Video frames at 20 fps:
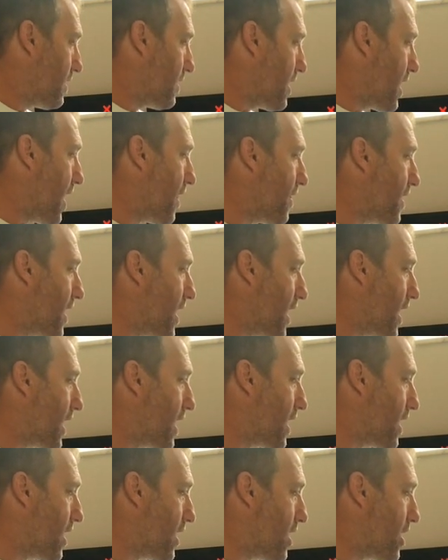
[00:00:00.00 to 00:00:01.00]
And then,
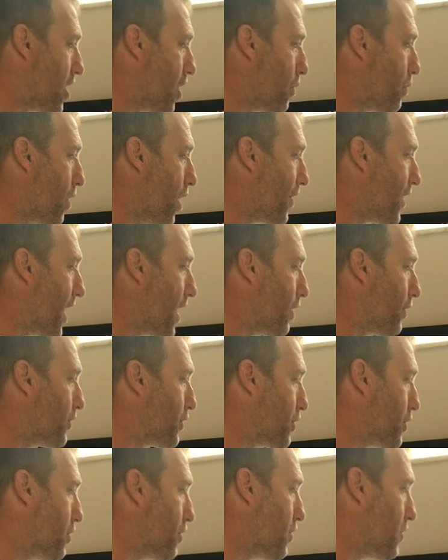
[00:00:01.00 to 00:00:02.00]
what that'll
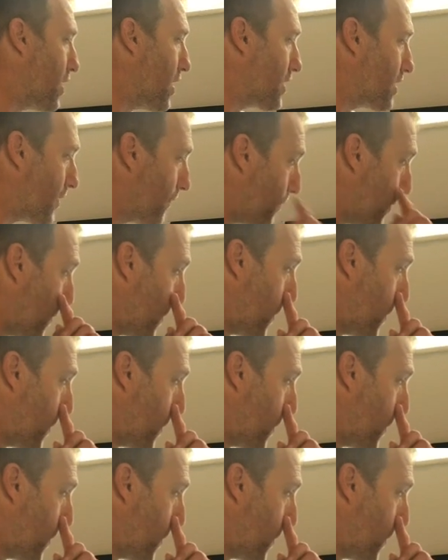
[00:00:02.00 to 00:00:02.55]
do is if you